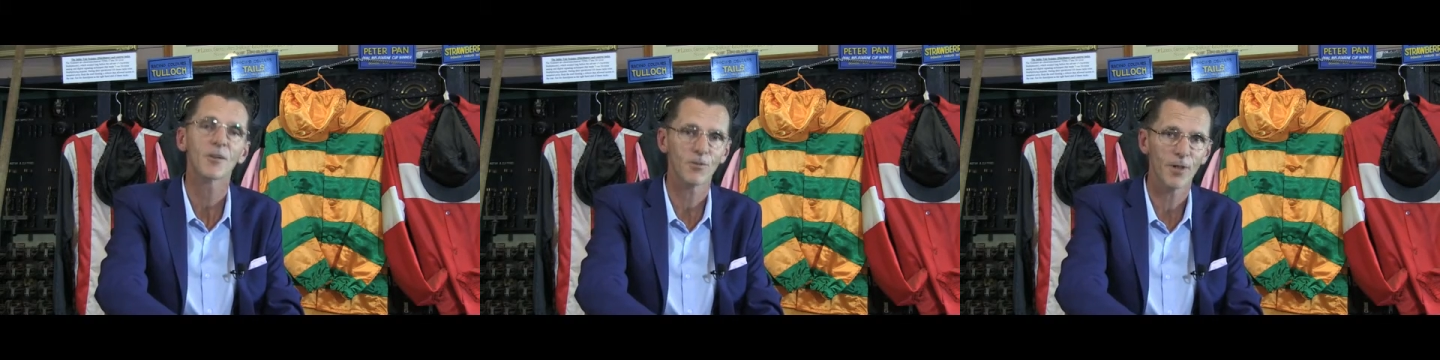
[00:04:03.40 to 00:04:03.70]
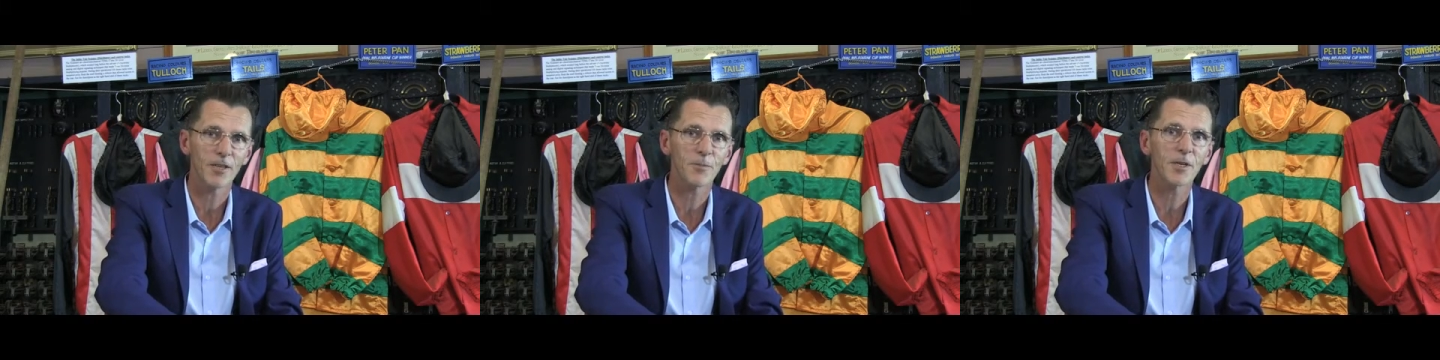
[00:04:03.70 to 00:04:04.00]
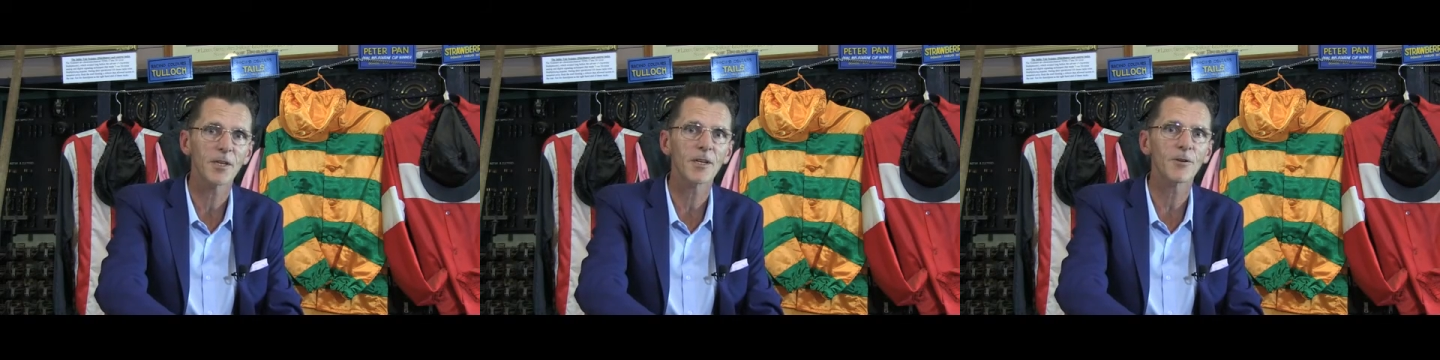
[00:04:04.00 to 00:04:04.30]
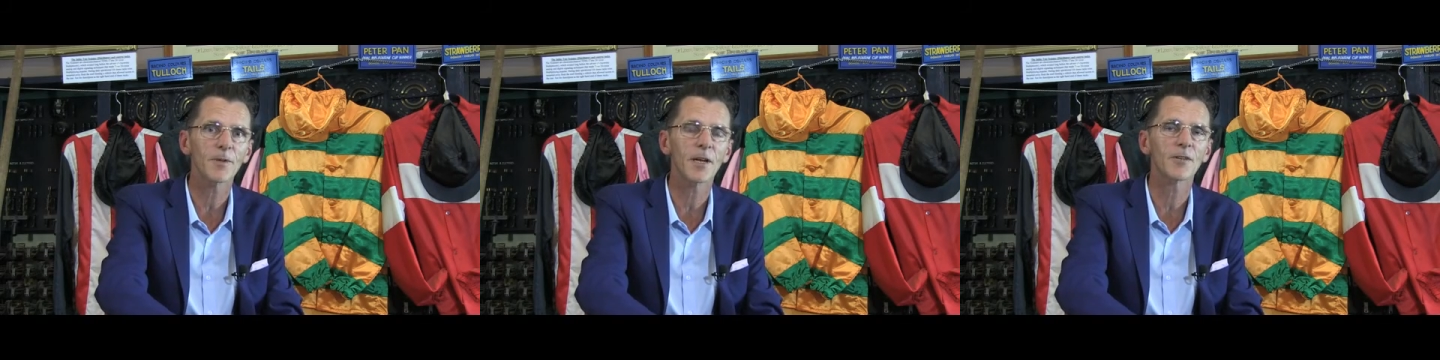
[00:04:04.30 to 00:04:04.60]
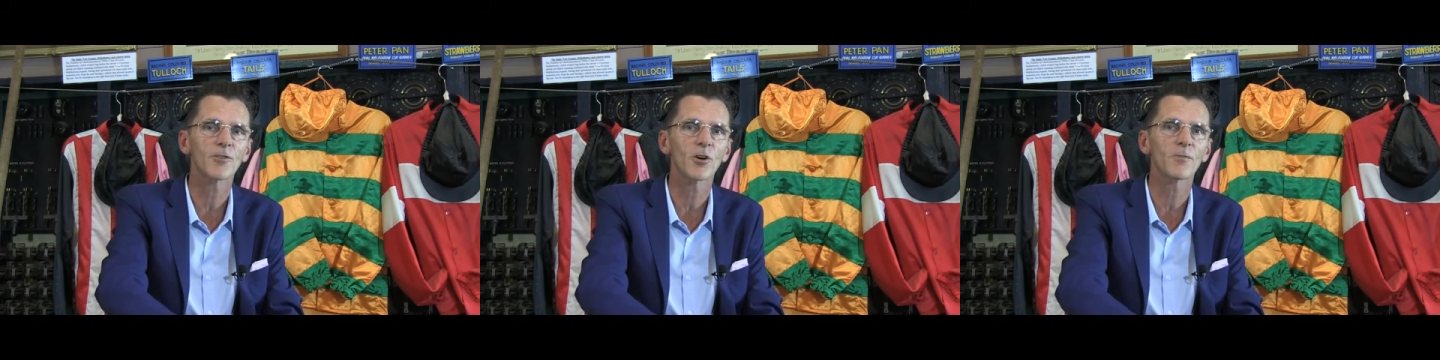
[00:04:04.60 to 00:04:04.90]
Glad to be here
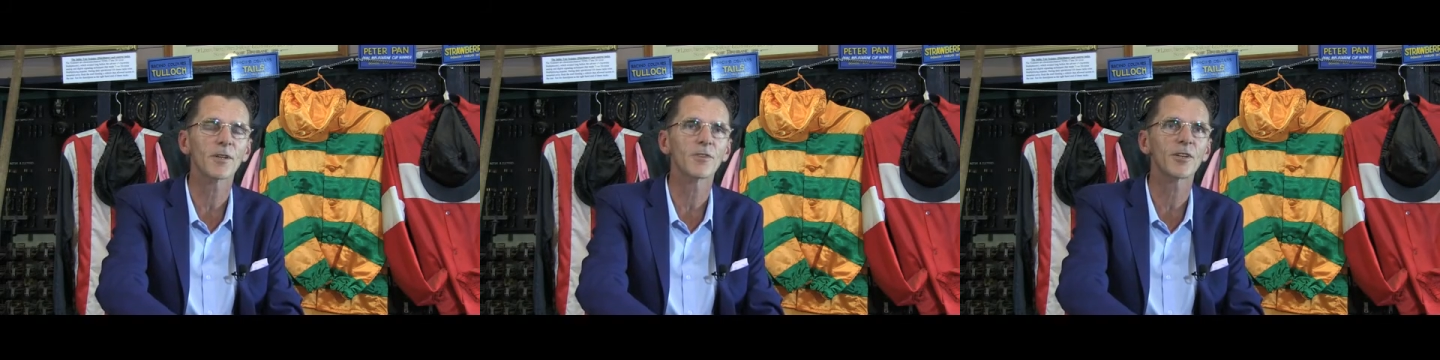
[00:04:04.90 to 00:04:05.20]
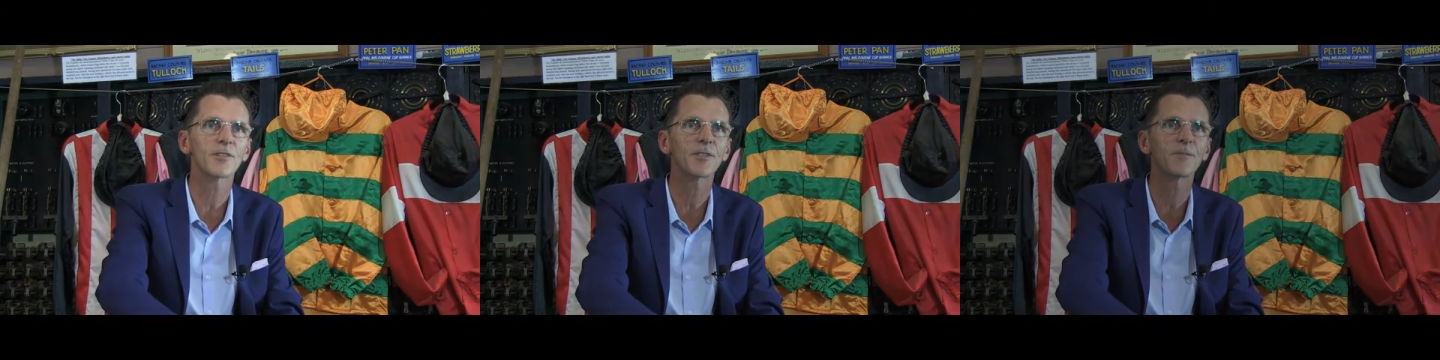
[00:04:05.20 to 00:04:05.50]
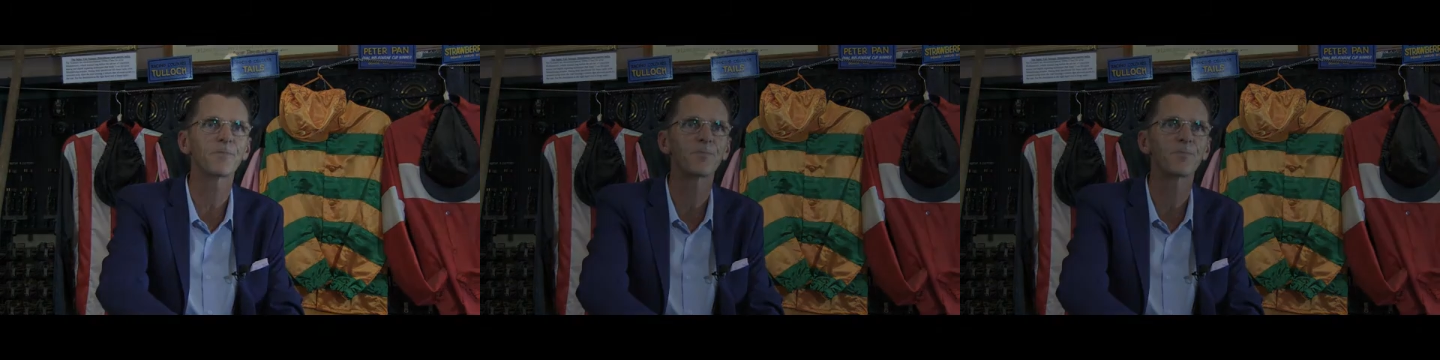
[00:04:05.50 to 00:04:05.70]
anytime. Thank you, Jesse.